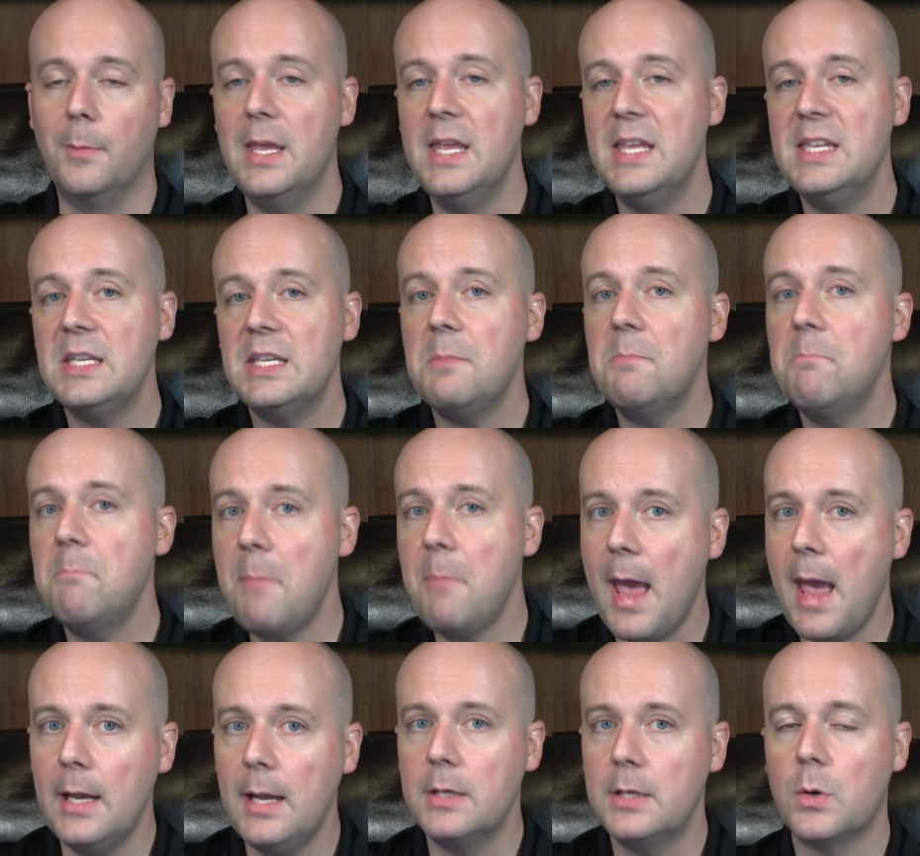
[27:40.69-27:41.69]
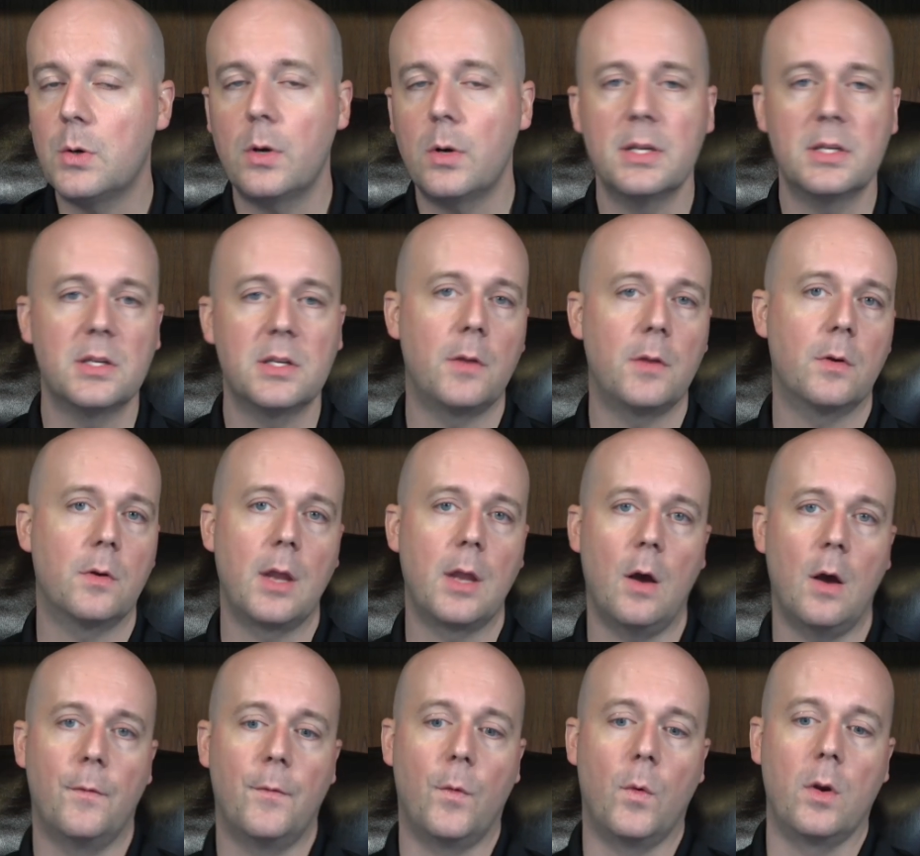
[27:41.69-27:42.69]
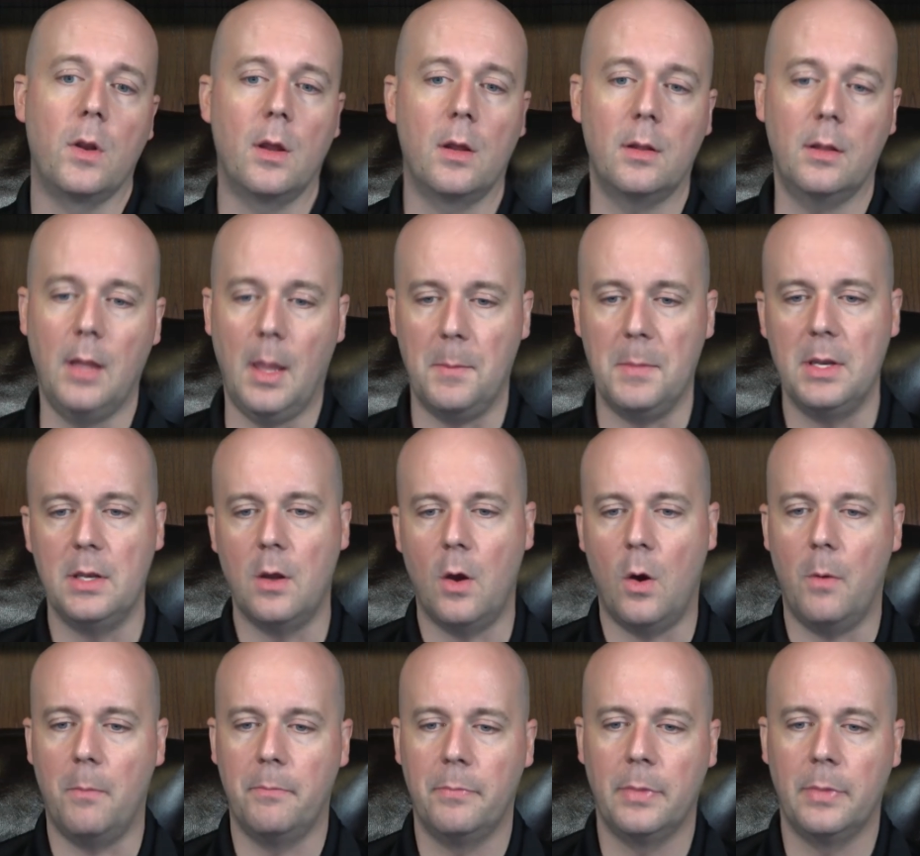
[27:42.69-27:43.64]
Is it mandatory in Southern California? Let me know.